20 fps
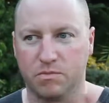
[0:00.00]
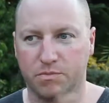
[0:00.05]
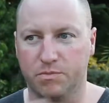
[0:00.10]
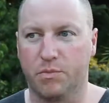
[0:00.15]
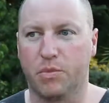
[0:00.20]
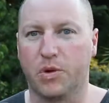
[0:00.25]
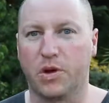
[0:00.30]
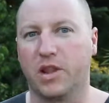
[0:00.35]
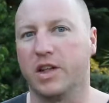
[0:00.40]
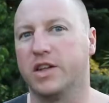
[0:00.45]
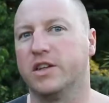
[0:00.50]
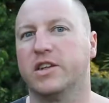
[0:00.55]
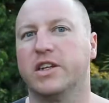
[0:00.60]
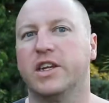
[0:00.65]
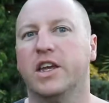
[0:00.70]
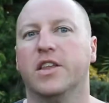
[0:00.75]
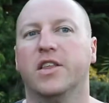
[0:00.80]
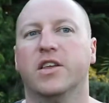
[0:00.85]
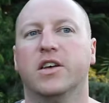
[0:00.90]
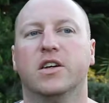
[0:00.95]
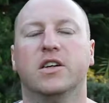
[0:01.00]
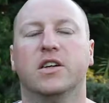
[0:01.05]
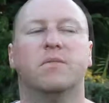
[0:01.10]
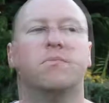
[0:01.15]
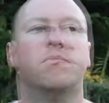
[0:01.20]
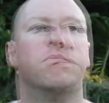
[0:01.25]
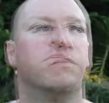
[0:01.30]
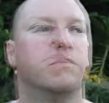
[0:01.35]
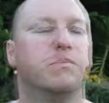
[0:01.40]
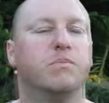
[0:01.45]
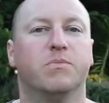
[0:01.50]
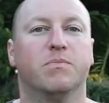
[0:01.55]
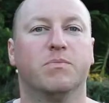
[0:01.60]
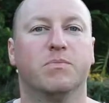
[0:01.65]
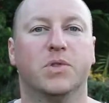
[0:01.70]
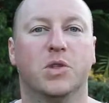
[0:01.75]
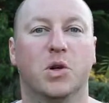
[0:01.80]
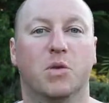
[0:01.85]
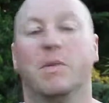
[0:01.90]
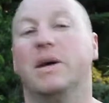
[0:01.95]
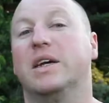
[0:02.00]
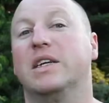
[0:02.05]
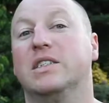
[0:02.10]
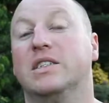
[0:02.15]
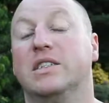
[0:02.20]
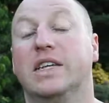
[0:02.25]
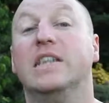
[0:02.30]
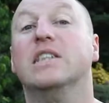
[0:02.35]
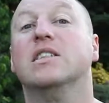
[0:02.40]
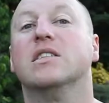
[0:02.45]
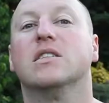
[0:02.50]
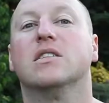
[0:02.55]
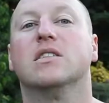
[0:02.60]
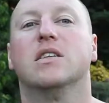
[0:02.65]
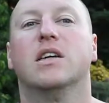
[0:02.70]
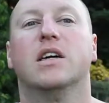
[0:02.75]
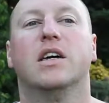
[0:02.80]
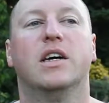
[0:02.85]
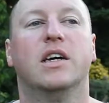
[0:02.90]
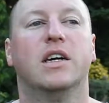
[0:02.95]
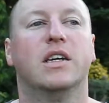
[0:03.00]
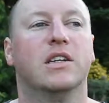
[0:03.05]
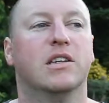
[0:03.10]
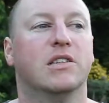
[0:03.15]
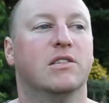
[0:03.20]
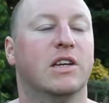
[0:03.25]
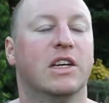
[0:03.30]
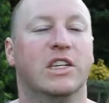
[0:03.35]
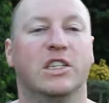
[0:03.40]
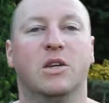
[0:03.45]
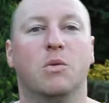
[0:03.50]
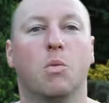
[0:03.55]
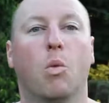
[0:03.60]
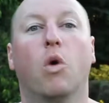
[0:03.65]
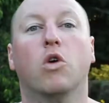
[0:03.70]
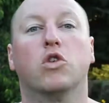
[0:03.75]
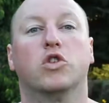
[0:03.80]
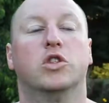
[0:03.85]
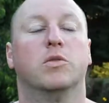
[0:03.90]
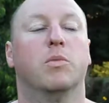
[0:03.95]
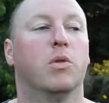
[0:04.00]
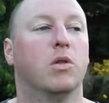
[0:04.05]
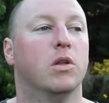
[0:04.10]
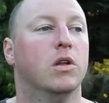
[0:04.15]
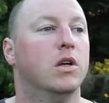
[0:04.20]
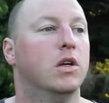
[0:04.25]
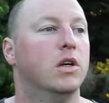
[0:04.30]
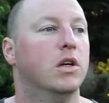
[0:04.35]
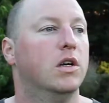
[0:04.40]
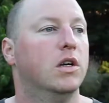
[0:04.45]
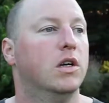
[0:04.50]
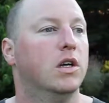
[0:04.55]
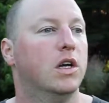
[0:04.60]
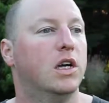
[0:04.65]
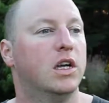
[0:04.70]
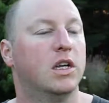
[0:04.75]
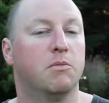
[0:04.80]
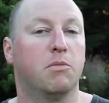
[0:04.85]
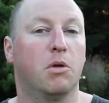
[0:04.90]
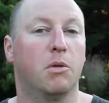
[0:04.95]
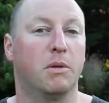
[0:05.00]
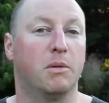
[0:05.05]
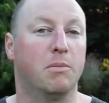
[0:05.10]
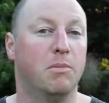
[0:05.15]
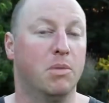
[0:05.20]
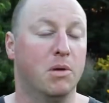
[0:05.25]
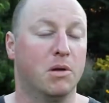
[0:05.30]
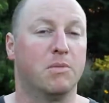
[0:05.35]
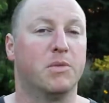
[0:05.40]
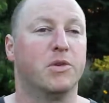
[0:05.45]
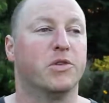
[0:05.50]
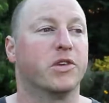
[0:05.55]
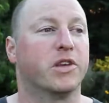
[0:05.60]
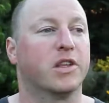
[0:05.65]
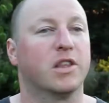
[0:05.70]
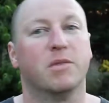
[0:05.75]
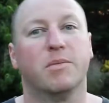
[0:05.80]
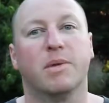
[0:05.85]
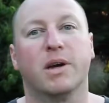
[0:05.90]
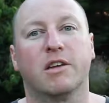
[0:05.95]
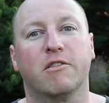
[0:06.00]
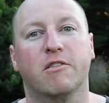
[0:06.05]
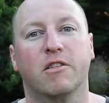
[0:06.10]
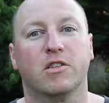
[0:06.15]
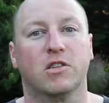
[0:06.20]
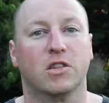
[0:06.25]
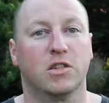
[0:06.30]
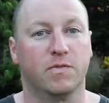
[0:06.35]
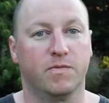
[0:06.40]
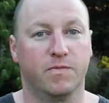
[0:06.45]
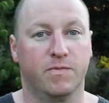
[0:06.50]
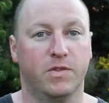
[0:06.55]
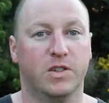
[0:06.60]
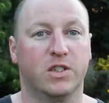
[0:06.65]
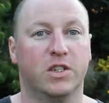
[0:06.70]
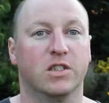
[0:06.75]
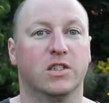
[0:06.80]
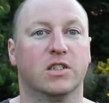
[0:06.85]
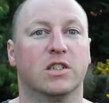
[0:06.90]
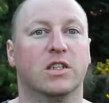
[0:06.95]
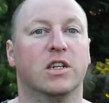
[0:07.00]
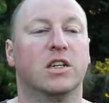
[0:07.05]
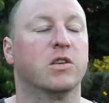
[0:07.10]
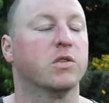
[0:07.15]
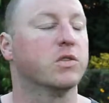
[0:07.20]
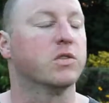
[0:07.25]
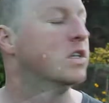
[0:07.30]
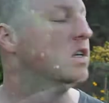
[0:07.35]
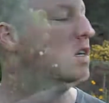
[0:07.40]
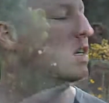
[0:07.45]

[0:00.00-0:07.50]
putting that together so it makes sense and it's actually watchable, and probably a bit of music in the background just for chits and giggles.